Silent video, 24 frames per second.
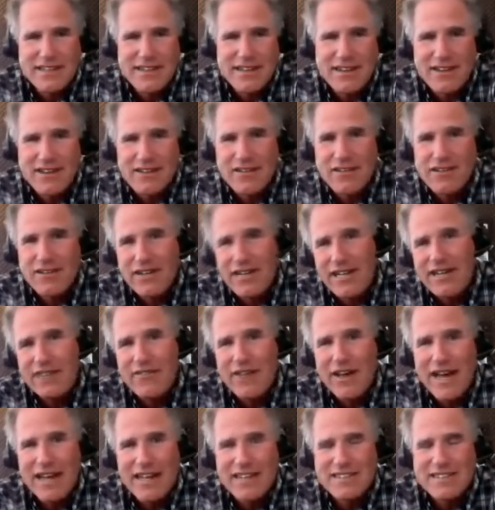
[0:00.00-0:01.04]
or
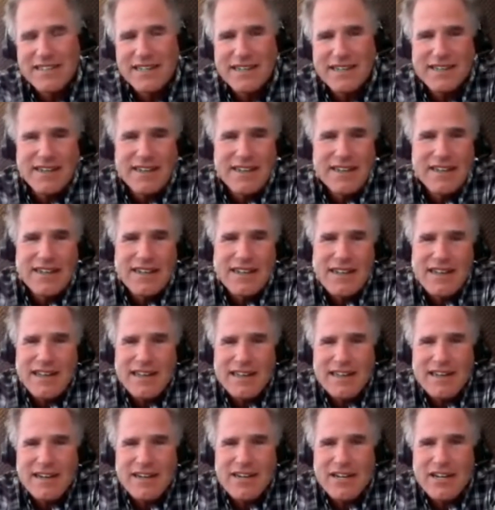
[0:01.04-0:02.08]
eVest and
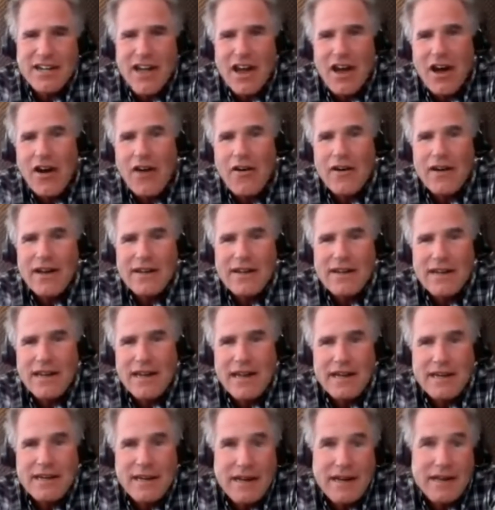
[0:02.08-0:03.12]
and there you go and
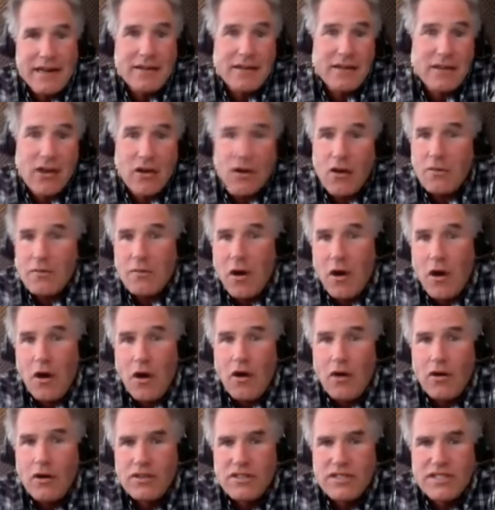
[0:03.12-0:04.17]
and and lo and
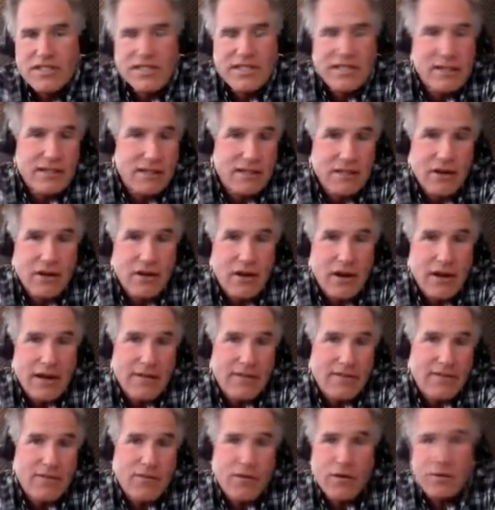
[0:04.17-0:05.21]
behold you know I
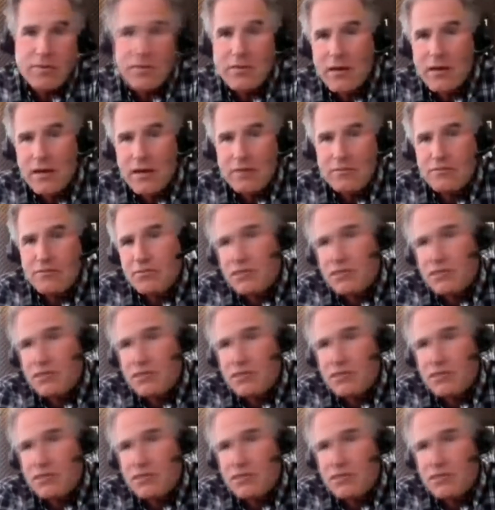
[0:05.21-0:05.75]
formed I uh,